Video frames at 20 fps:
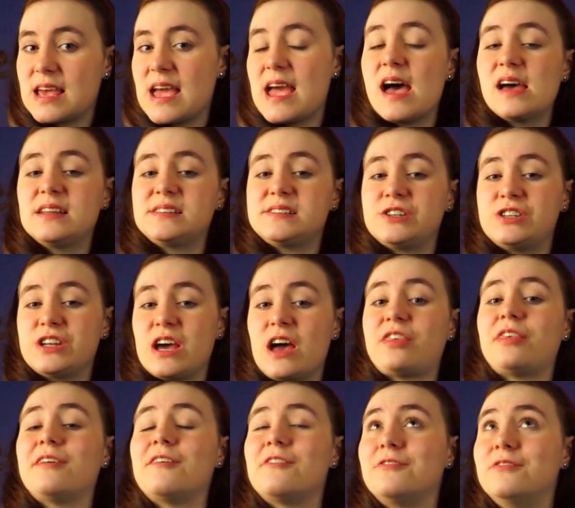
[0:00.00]
and
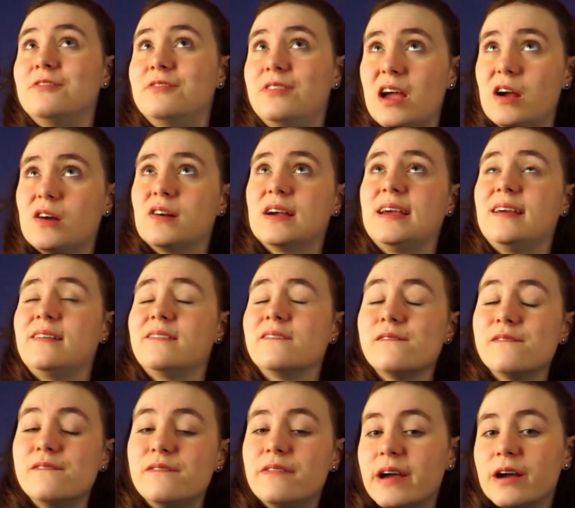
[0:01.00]
death very,
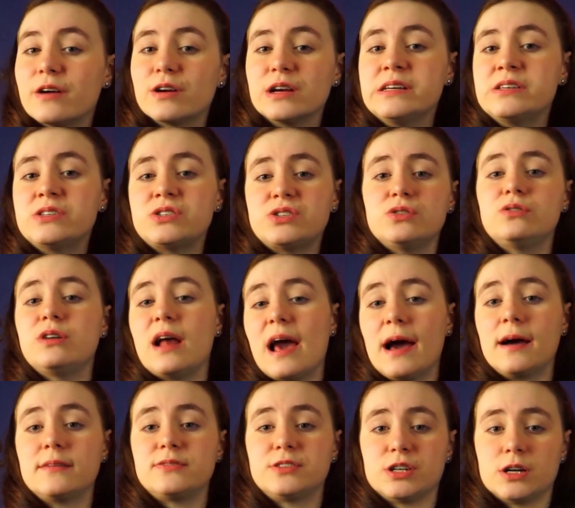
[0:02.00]
very soon
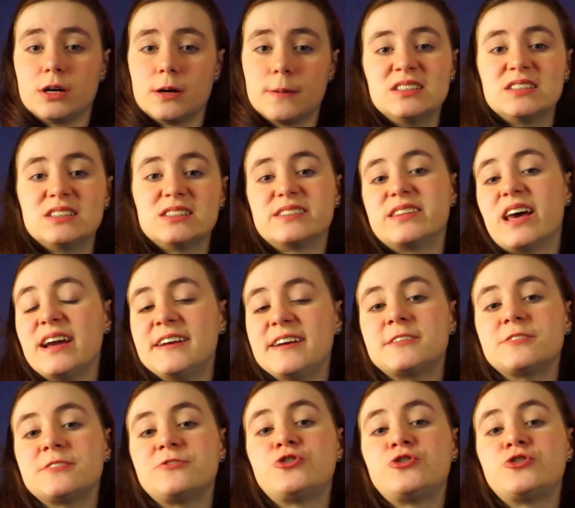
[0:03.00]
after. Signs of